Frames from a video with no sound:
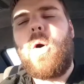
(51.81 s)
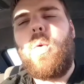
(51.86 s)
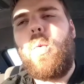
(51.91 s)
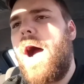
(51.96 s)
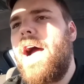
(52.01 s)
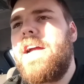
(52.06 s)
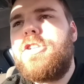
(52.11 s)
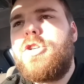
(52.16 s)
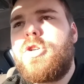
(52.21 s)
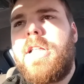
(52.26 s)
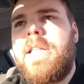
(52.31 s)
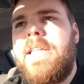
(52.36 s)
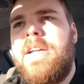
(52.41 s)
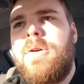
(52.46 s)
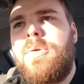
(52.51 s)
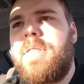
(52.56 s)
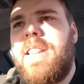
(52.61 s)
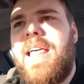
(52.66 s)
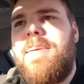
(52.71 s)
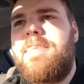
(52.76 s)
Why'd you
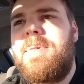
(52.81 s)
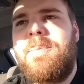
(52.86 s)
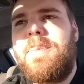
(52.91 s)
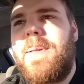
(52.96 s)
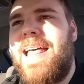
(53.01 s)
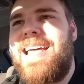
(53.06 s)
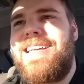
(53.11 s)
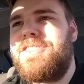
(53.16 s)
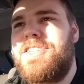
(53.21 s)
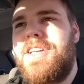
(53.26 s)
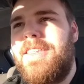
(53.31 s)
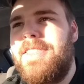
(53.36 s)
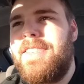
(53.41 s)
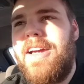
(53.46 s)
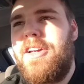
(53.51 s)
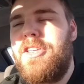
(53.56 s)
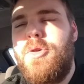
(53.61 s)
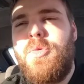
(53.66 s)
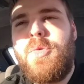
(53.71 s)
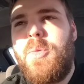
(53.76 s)
clean it with lemon pledge?
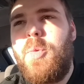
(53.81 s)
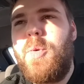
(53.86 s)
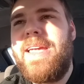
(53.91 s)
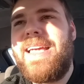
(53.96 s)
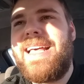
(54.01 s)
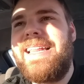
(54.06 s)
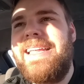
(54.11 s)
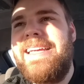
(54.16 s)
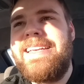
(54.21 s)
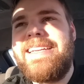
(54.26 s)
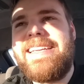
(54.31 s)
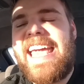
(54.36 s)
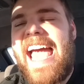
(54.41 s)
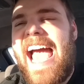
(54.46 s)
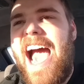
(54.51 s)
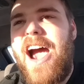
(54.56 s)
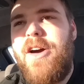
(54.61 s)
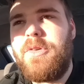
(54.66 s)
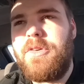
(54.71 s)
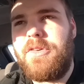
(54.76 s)
We clean
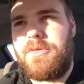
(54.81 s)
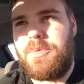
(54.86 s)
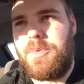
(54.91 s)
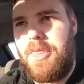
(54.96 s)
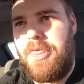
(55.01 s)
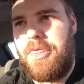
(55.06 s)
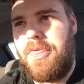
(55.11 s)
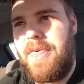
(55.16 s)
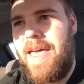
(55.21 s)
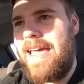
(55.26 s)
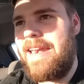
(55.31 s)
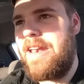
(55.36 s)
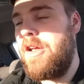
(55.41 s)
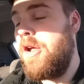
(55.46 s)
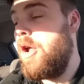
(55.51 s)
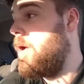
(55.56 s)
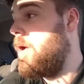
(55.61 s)
counters with that.